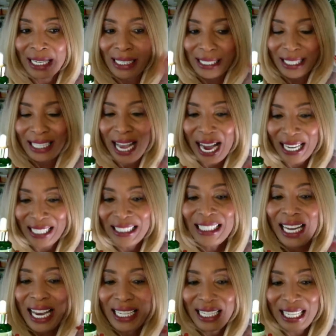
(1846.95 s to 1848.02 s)
It's an
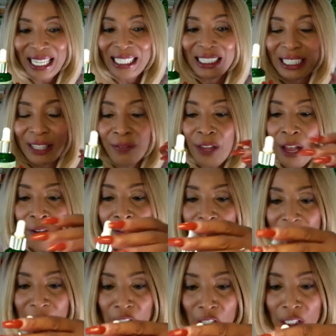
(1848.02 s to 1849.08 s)
anti-aging
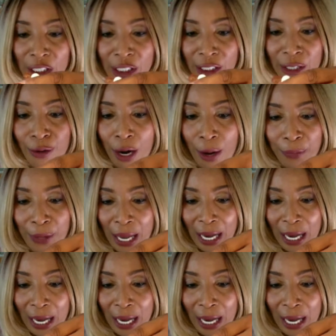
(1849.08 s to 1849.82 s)
facial serum.